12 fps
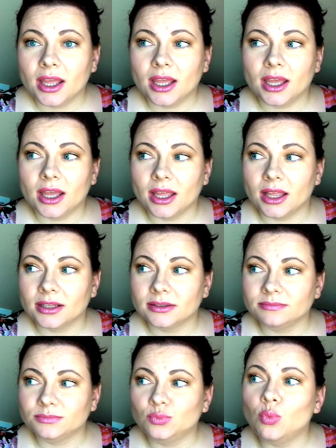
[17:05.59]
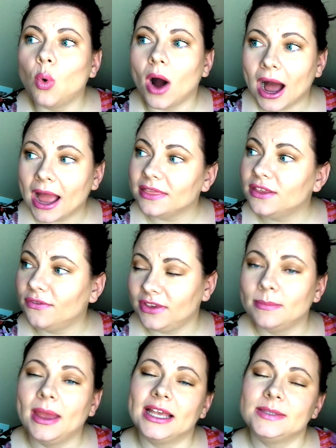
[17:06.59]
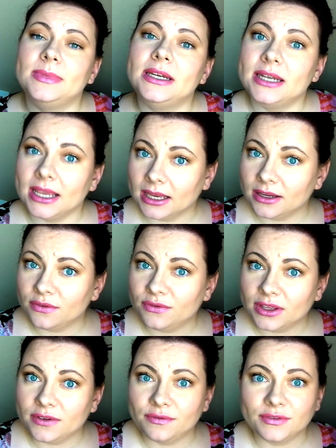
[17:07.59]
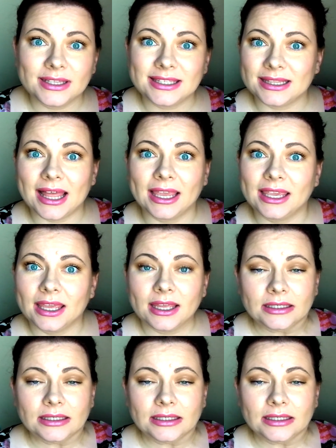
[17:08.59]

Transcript: uh, why the feedback has been negative. If it's like